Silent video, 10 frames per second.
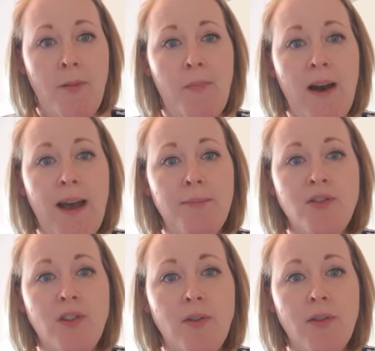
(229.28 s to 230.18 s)

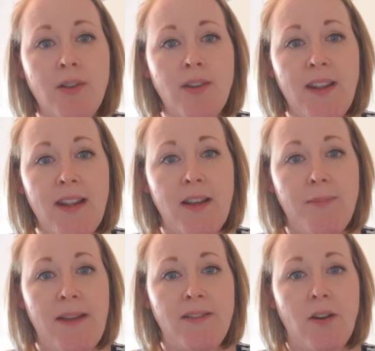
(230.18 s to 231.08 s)
Perhaps you could think
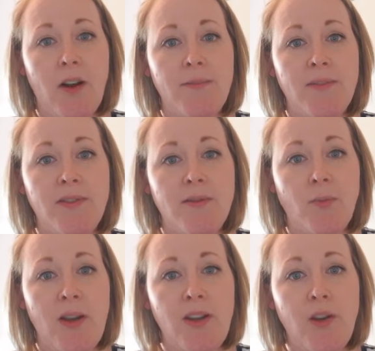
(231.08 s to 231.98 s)
about times
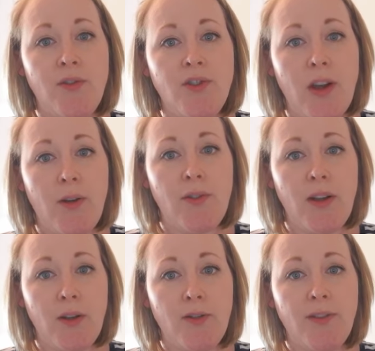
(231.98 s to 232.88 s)
when you've shown the
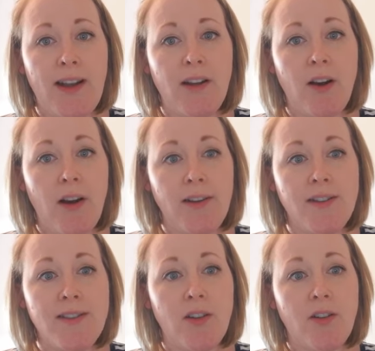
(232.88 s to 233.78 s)
love and
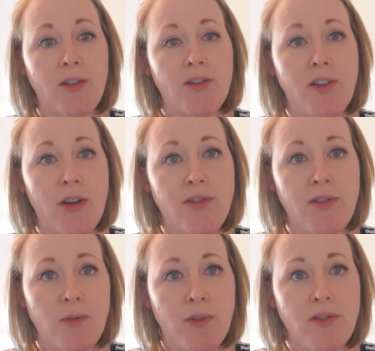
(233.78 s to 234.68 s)
kindness that God shows
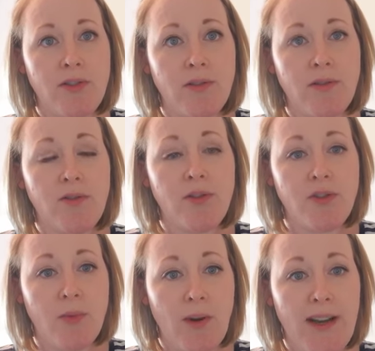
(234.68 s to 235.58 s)
to us to
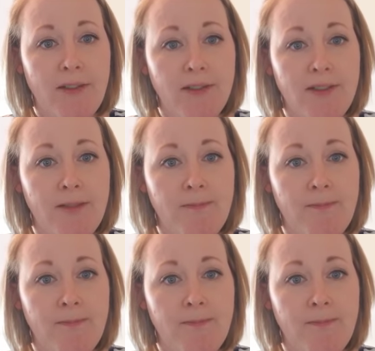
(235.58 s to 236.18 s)
someone else.